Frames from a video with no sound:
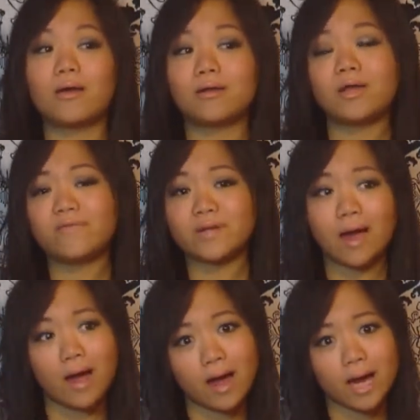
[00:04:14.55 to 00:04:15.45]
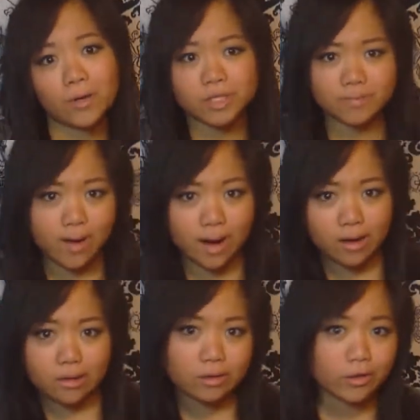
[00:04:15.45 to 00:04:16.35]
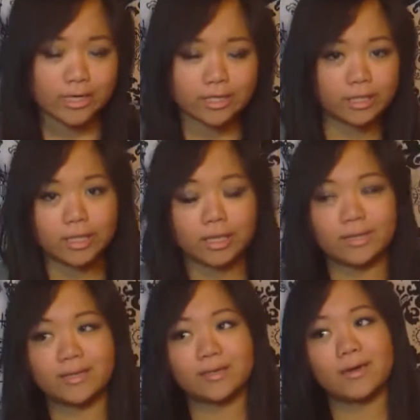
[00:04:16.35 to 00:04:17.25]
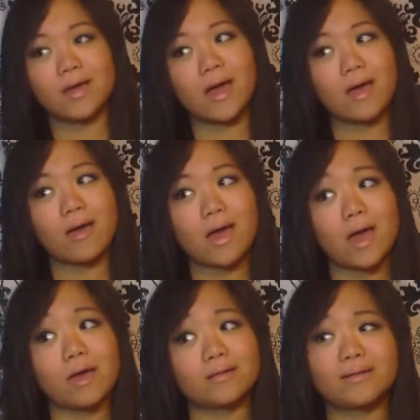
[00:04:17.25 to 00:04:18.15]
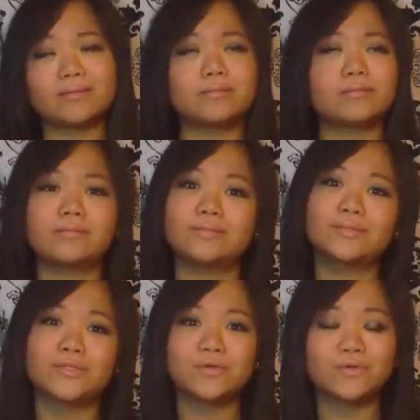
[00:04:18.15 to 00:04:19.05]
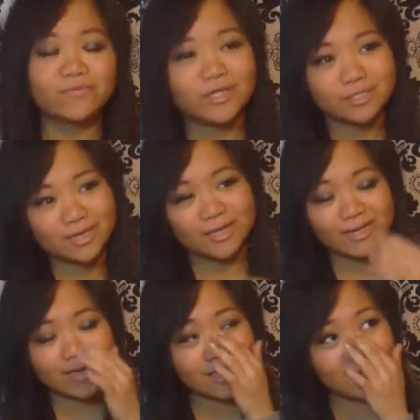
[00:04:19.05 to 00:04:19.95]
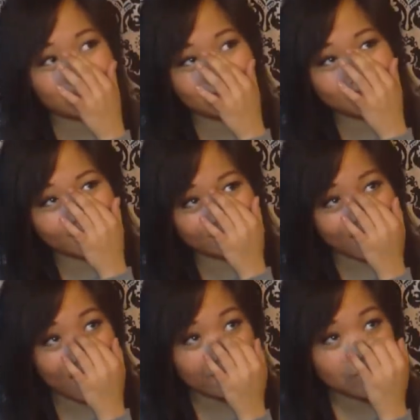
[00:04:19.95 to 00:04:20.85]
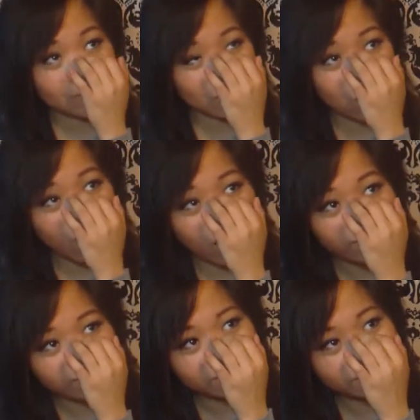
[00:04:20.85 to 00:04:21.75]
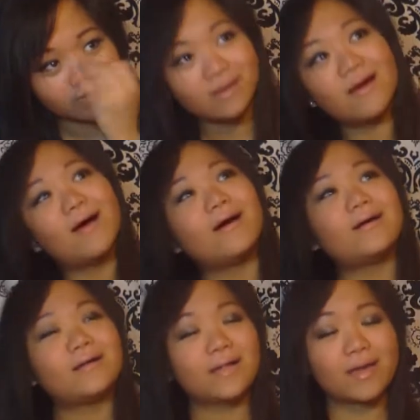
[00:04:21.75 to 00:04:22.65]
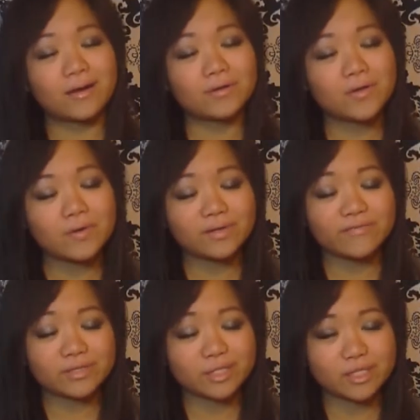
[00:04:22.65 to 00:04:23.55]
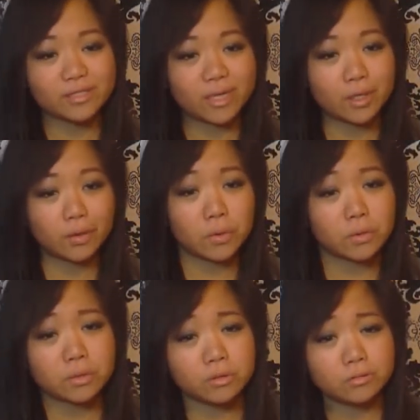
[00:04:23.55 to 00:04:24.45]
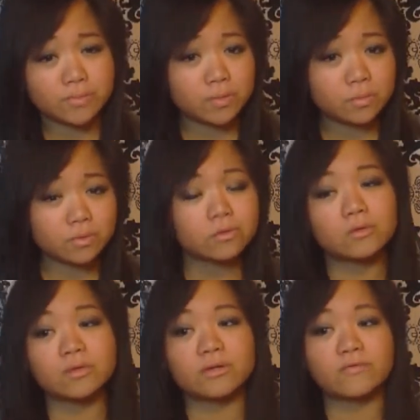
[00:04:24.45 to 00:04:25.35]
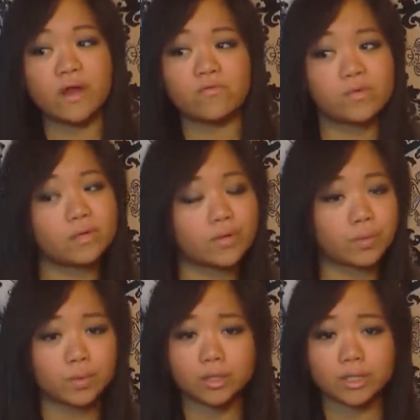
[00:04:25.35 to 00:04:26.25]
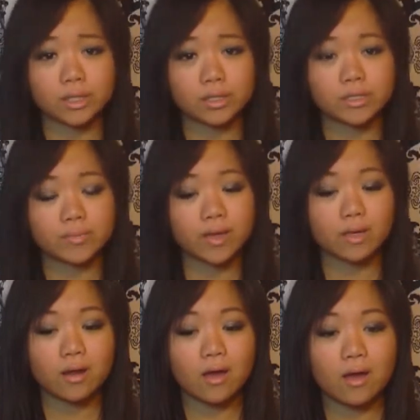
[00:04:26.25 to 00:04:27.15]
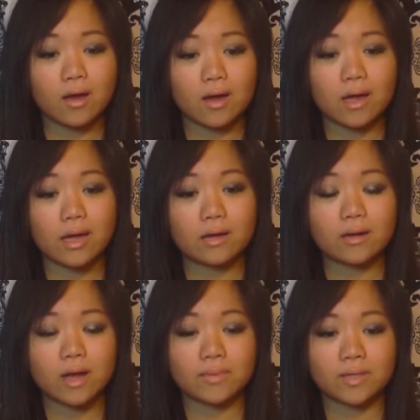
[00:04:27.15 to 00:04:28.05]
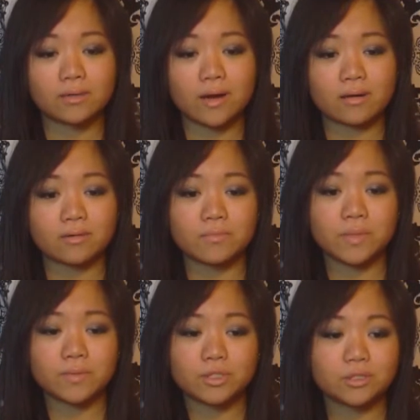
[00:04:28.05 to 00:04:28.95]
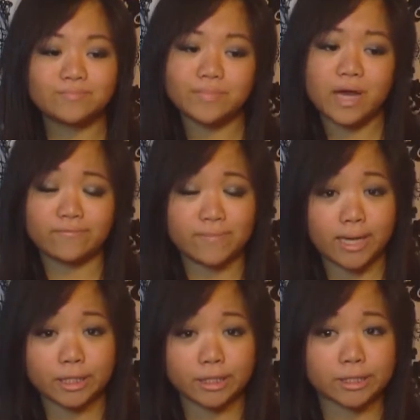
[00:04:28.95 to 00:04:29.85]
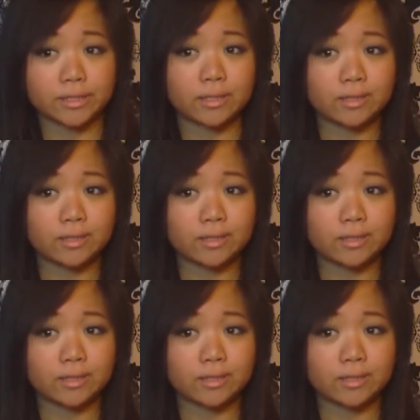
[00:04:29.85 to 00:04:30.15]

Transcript: not even a hi or a smile or anything. Like, oh, so frustrating. I hate this because it happens so often. Like, I don't know if it's just like local people or if everyone around the world is like this, but I mean, I don't know. People should have manners.